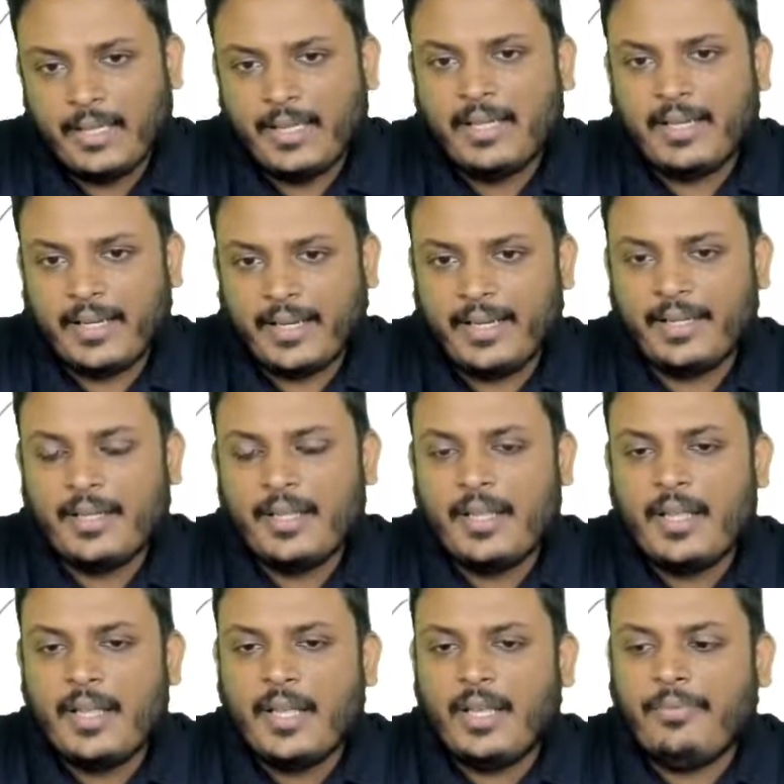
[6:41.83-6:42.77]
right?
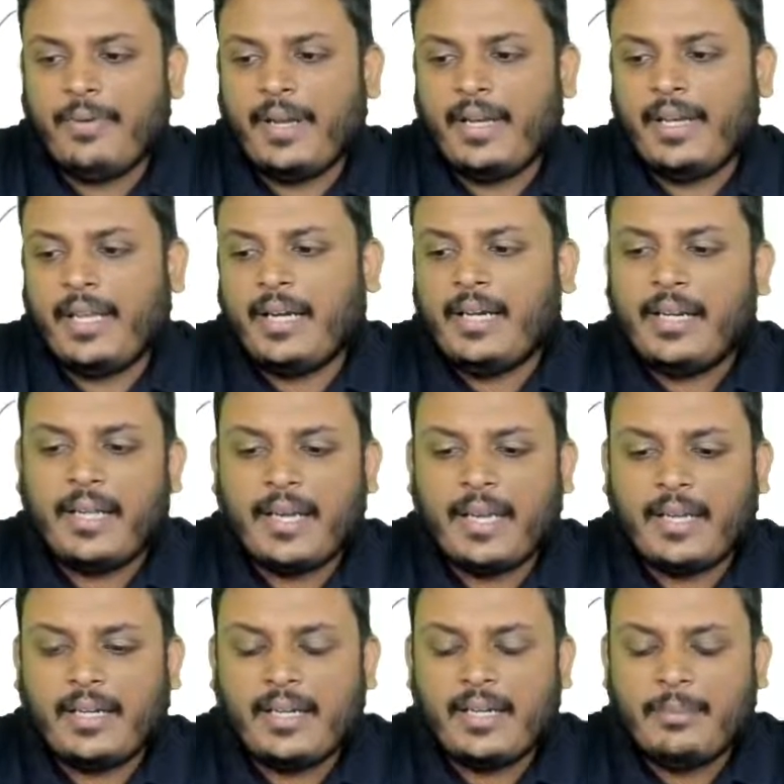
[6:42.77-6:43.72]
If I take
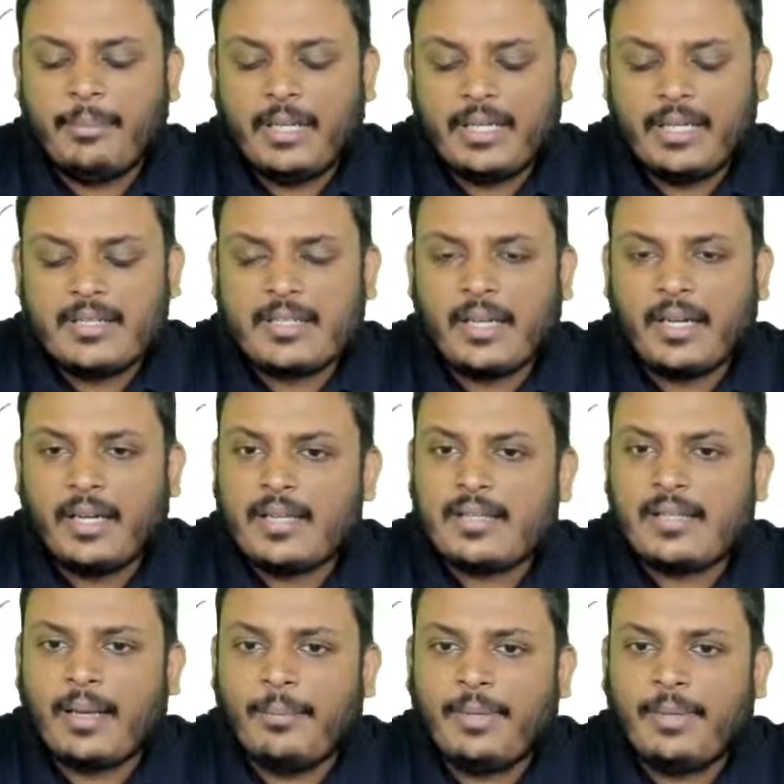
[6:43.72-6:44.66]
directly means
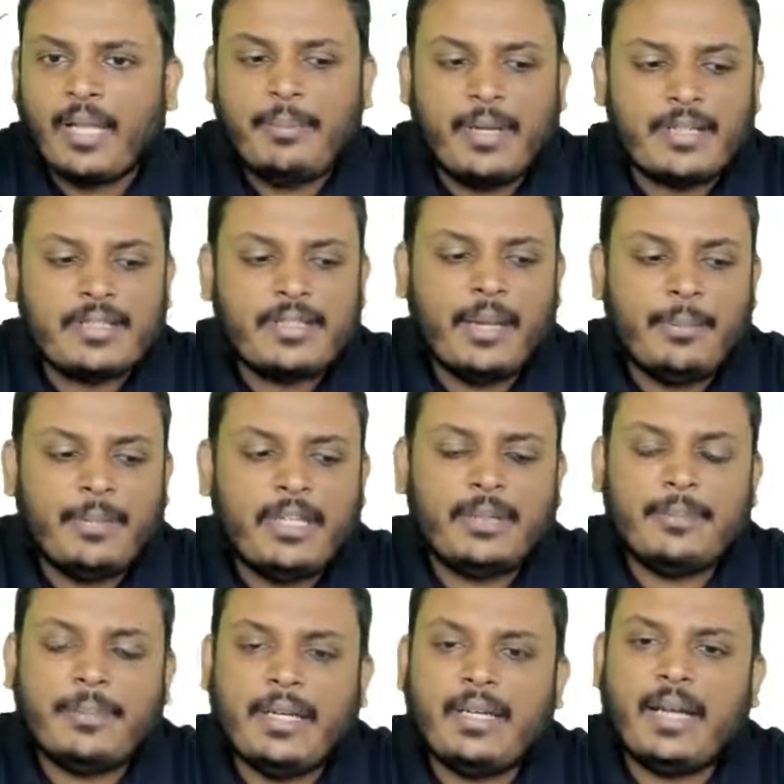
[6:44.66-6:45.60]
sometime
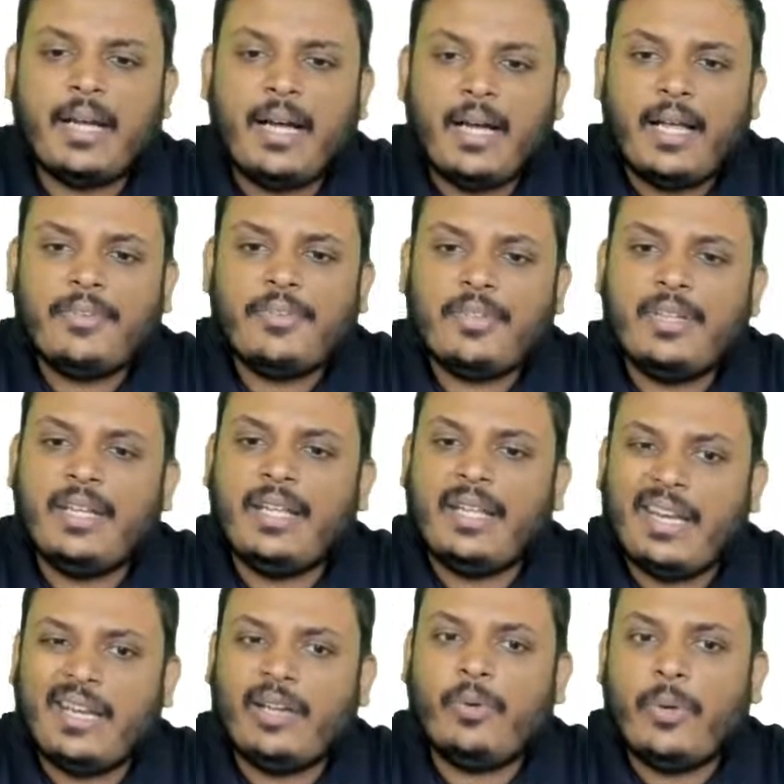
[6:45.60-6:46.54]
examiner might ask
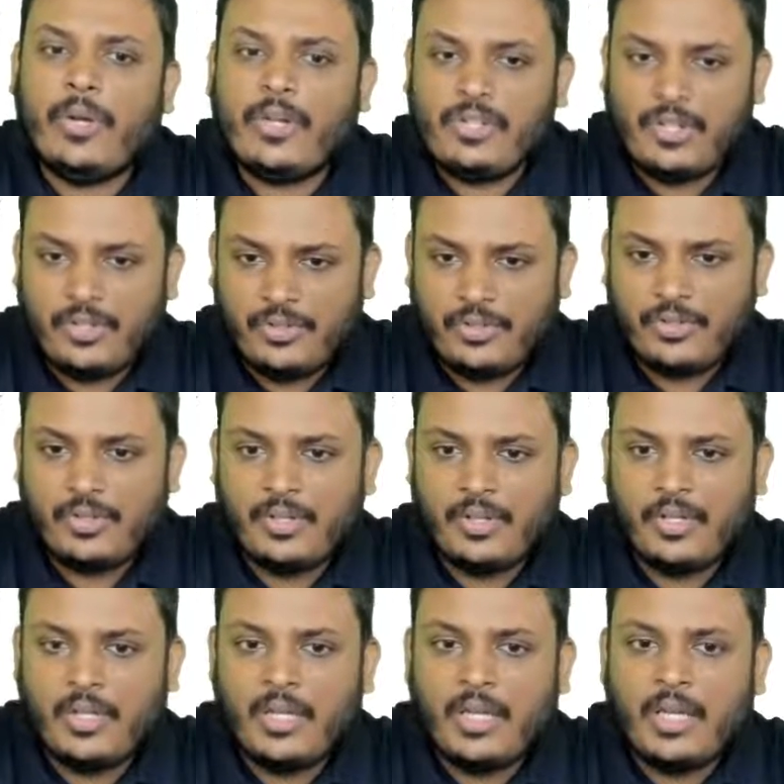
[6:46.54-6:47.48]
direct questions.
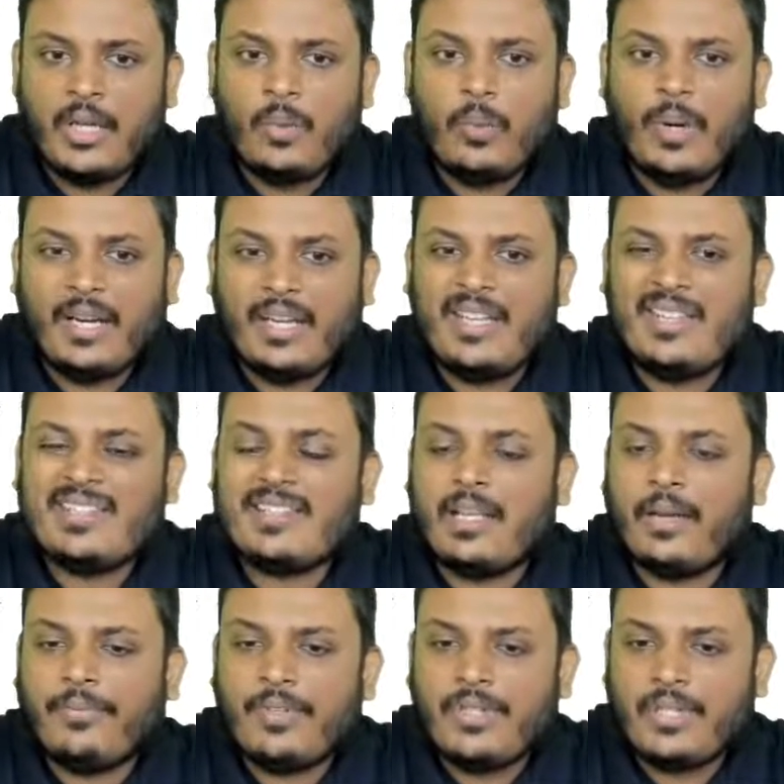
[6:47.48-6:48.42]
What is
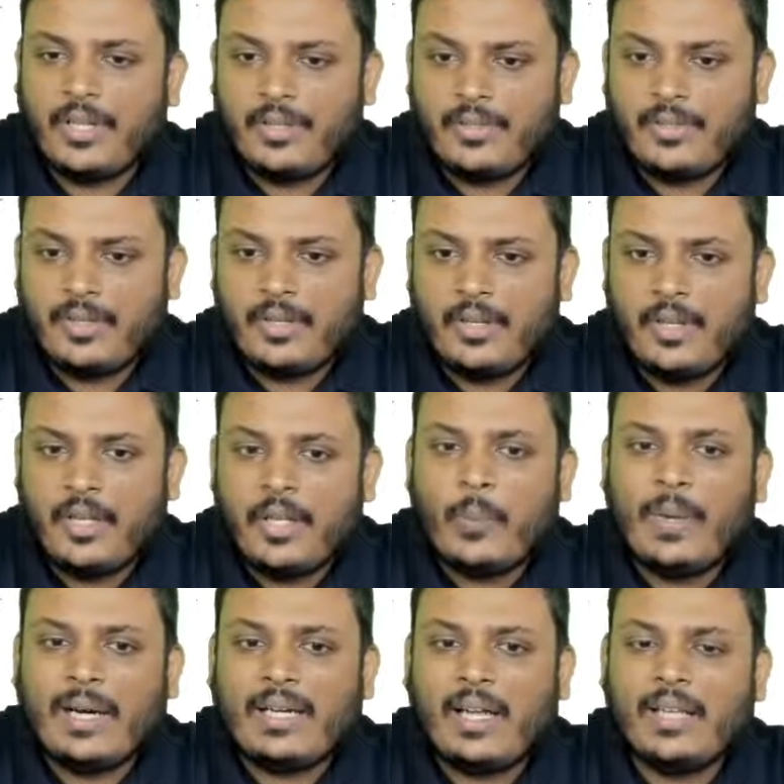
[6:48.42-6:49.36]
sufficiency?
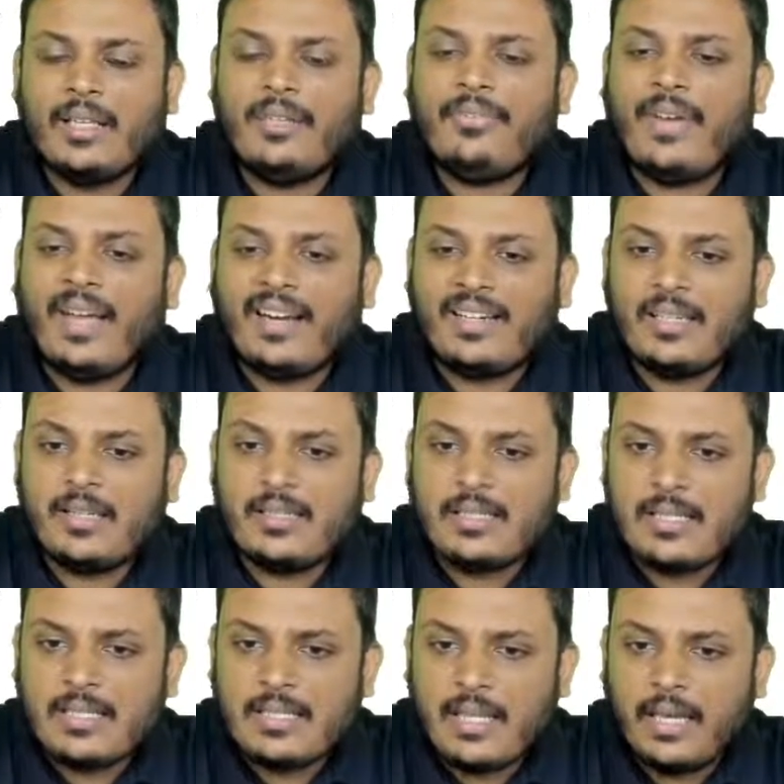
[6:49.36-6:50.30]
What are the factors
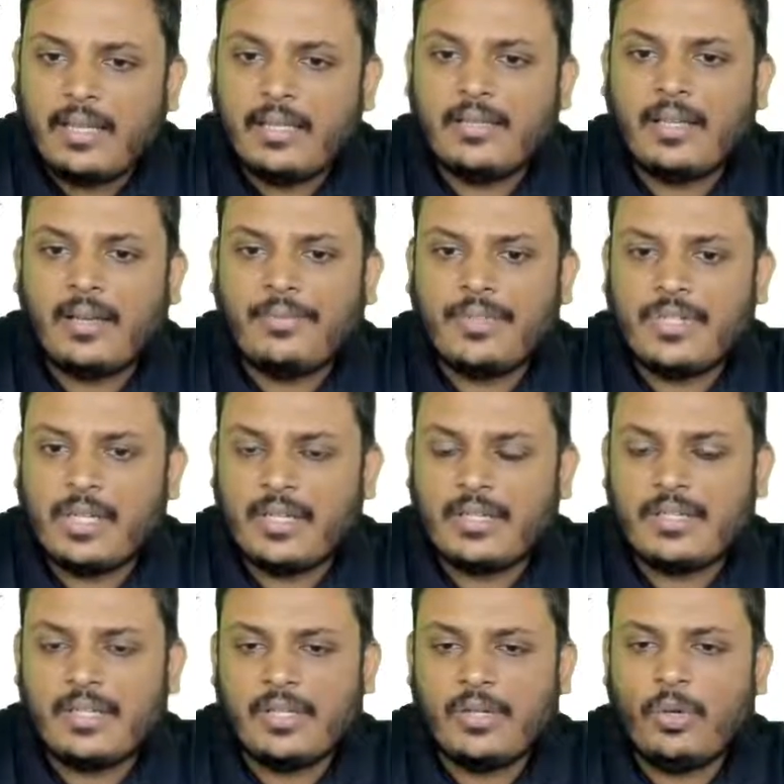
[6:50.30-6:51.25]
decide
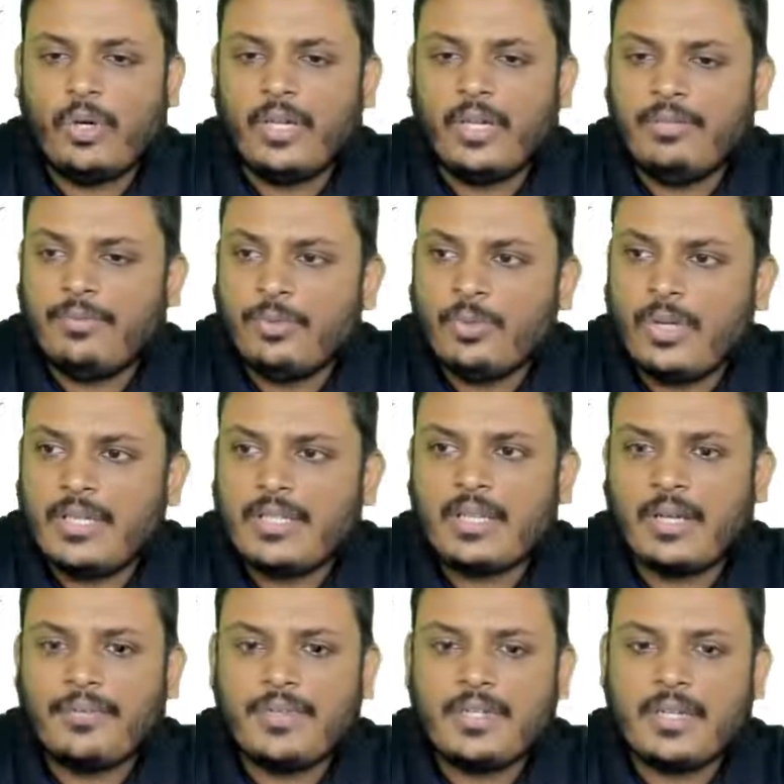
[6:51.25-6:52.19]
sufficiency or influence
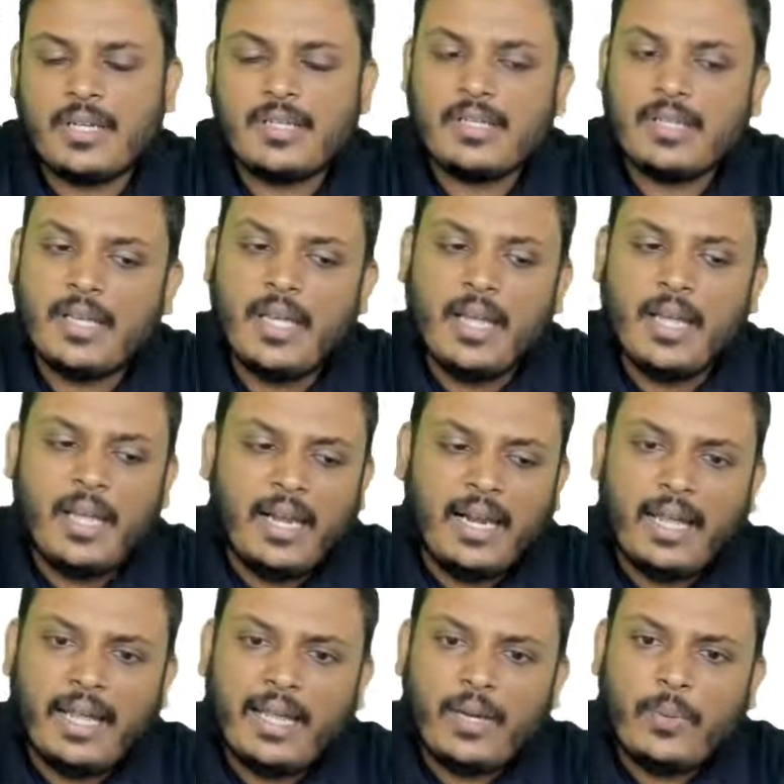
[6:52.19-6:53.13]
sufficiency?
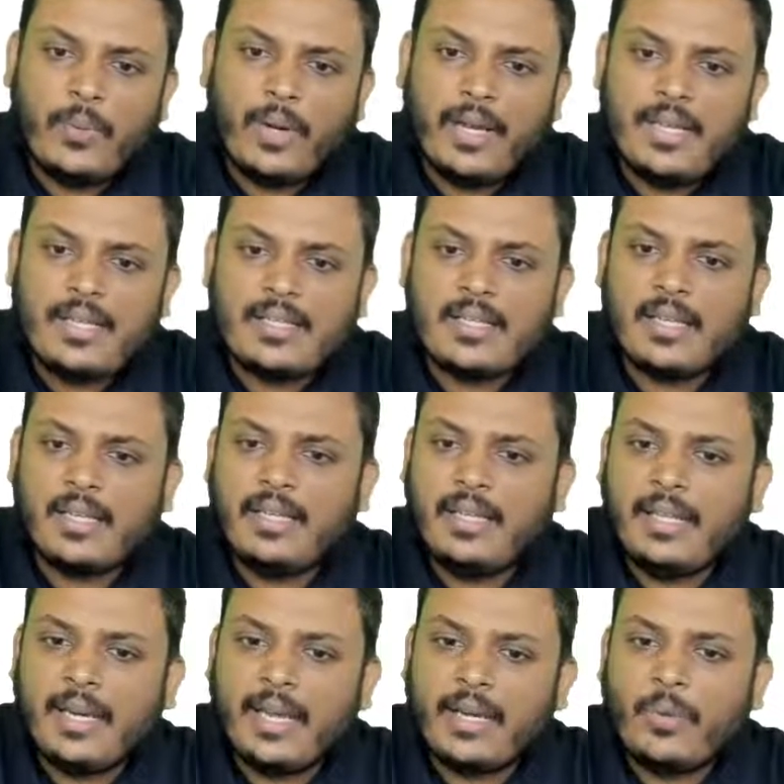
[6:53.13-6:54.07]
Likewise, a
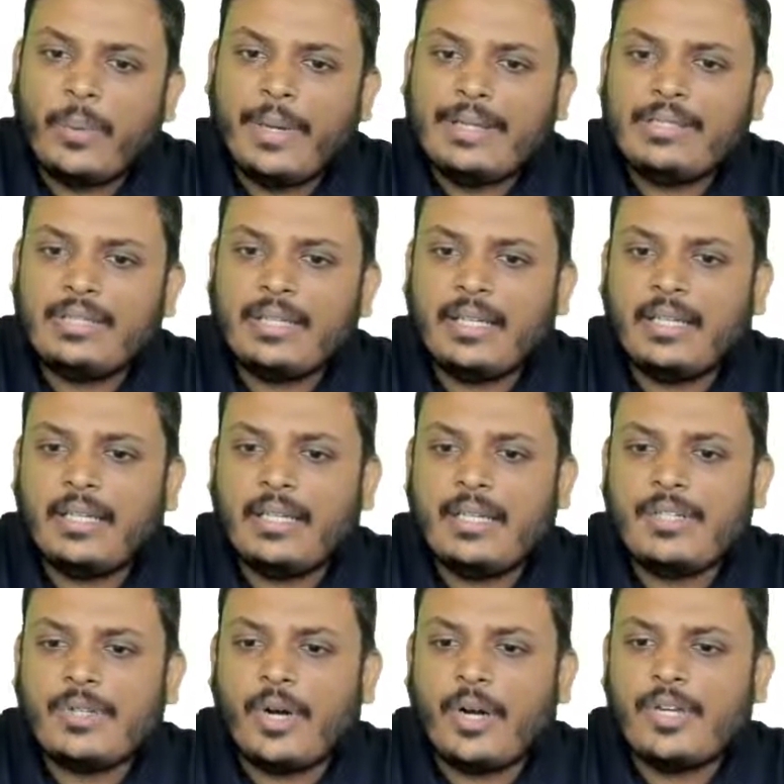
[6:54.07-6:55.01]
direct question
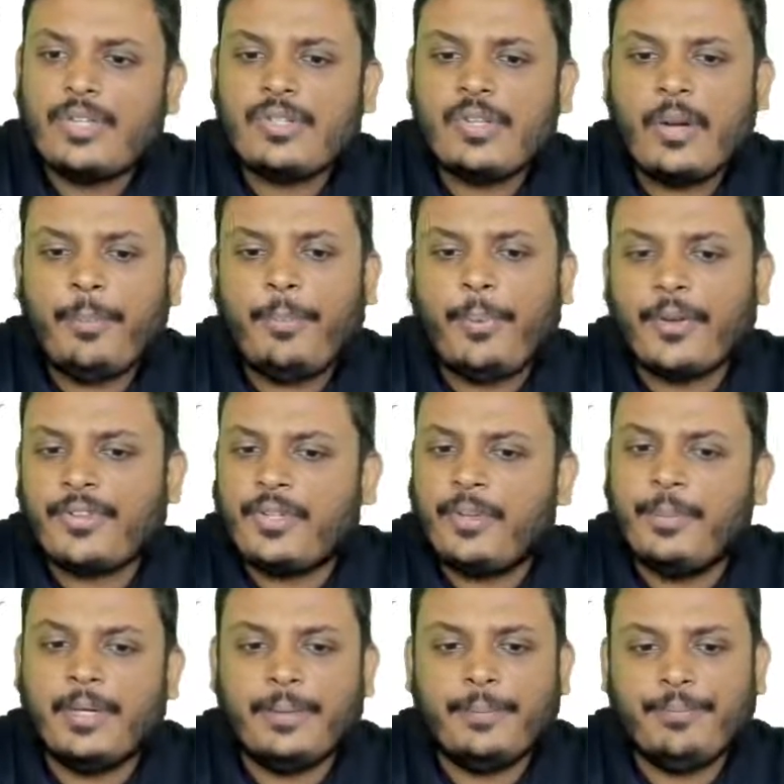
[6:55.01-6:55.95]
is also
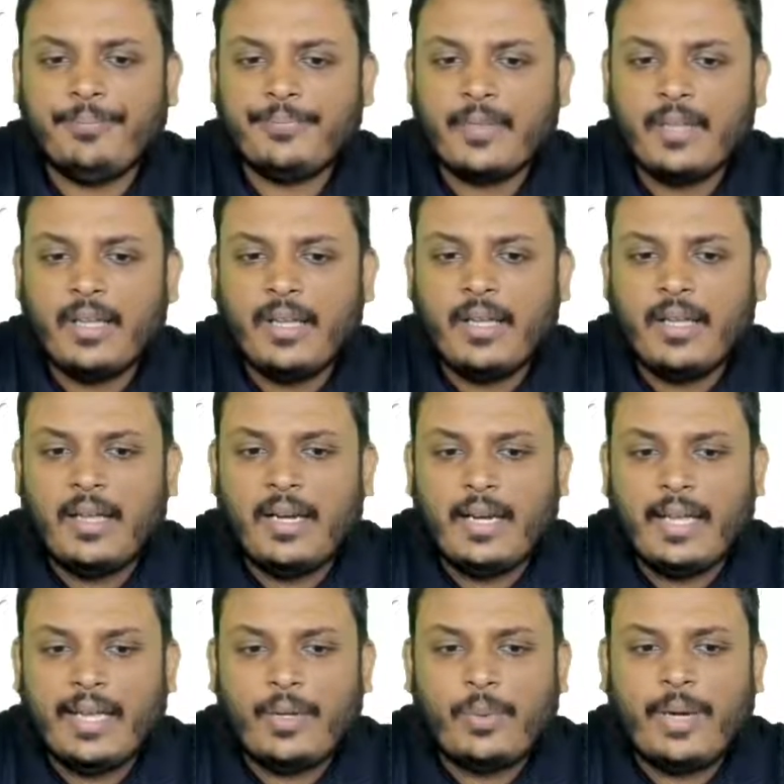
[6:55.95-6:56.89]
possible.
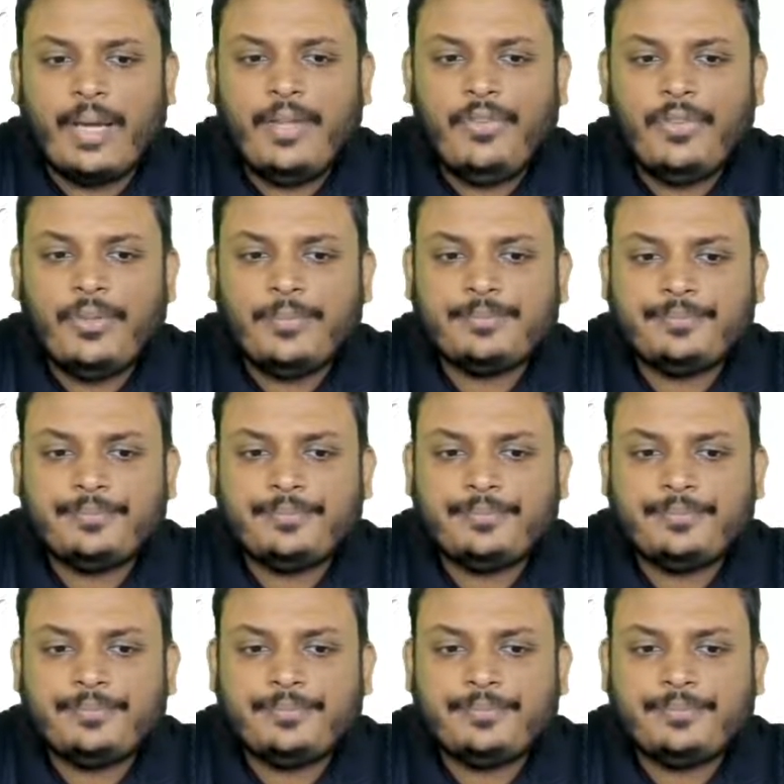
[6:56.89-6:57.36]
Likewise,